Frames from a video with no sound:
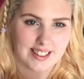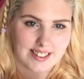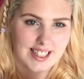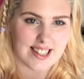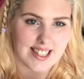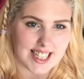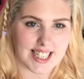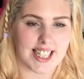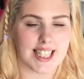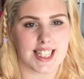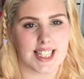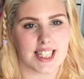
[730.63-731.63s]

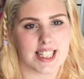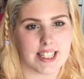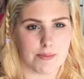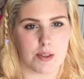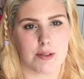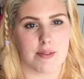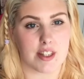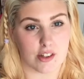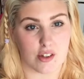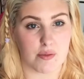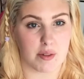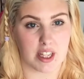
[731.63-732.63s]
designated symptoms that
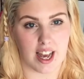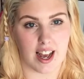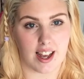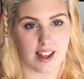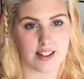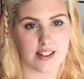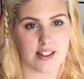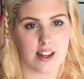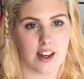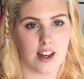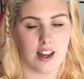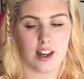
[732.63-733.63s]
somebody has,
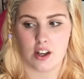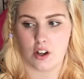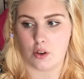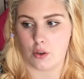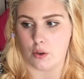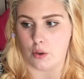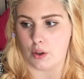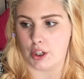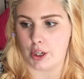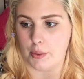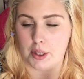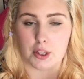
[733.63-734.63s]
or,
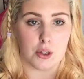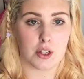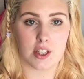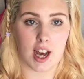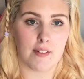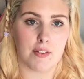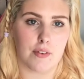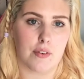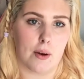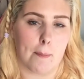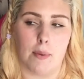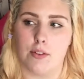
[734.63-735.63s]
you know, you could have it
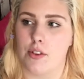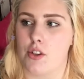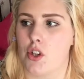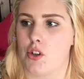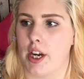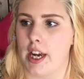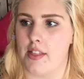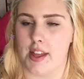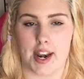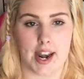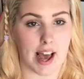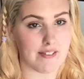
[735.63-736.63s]
for a month straight and
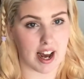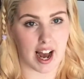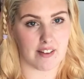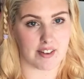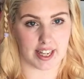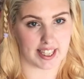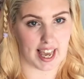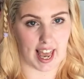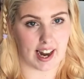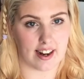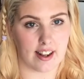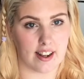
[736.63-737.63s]
then never have it
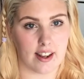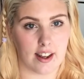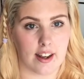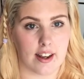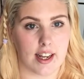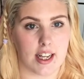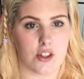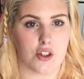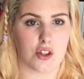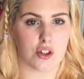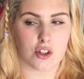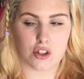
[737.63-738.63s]
again. It's
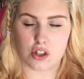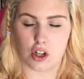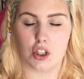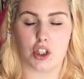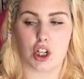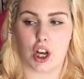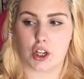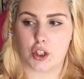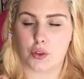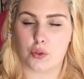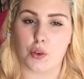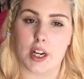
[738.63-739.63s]
just such a
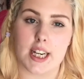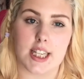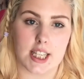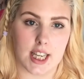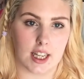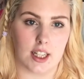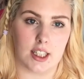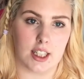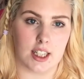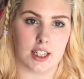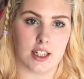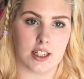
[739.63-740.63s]
crazy
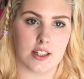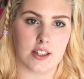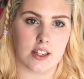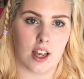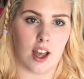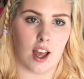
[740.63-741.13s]
illness,